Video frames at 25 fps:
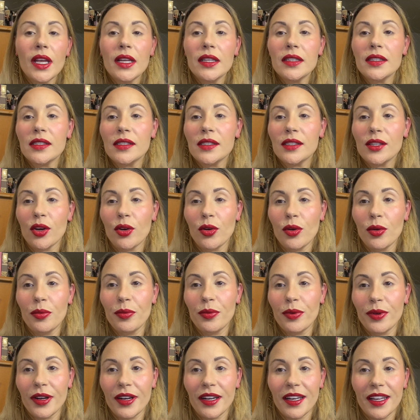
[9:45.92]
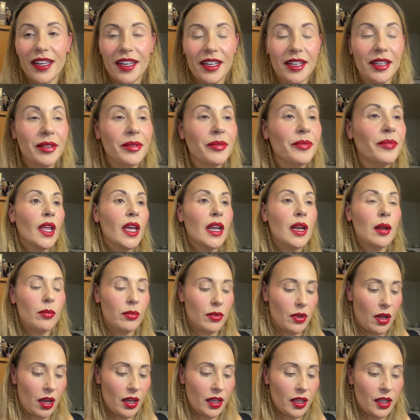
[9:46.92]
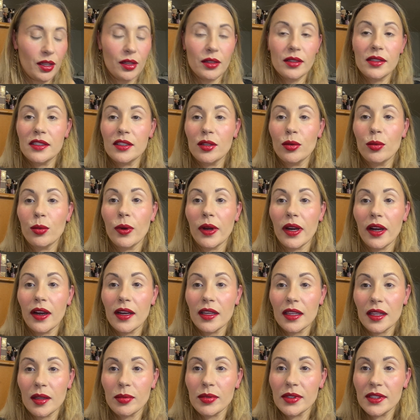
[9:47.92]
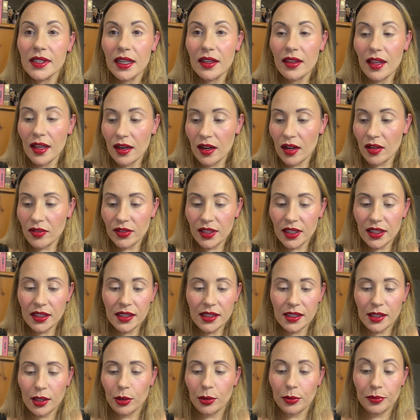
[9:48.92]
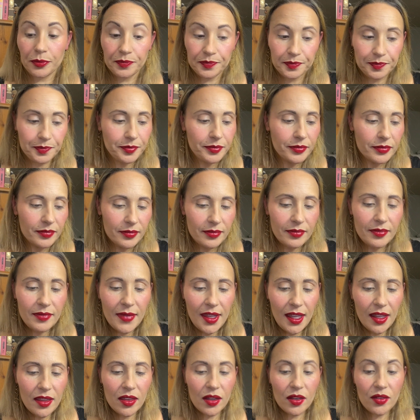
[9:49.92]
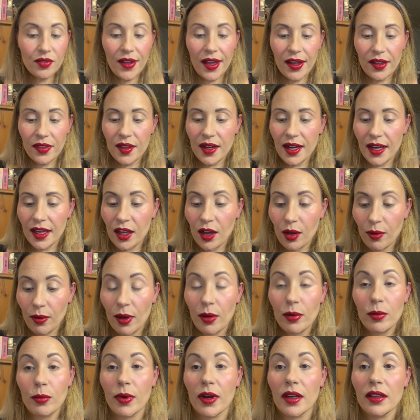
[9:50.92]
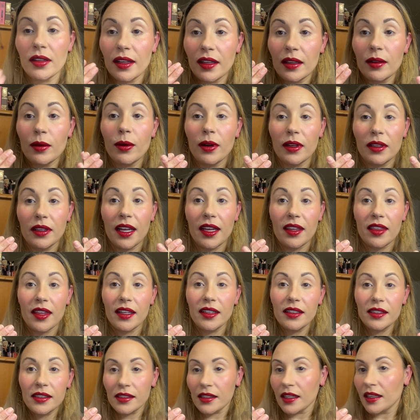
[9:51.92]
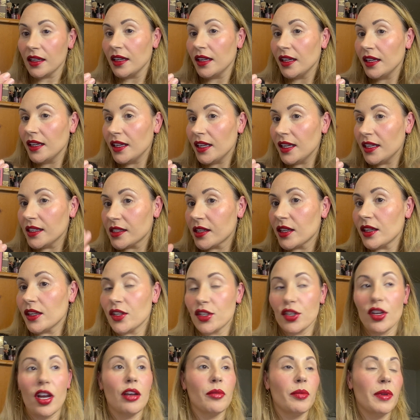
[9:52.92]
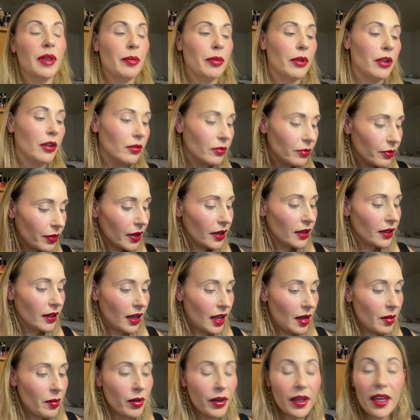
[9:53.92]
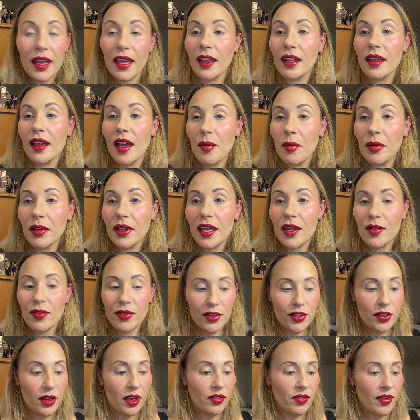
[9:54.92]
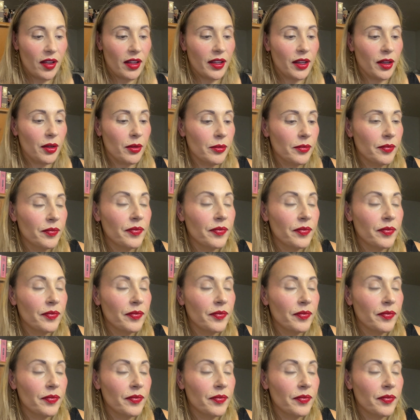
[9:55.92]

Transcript: So pretty. And I'm not used to wearing lipstick that often, so the fact that I go out and wear like this is going to shock people, but I'm okay. I'm okay for shock value.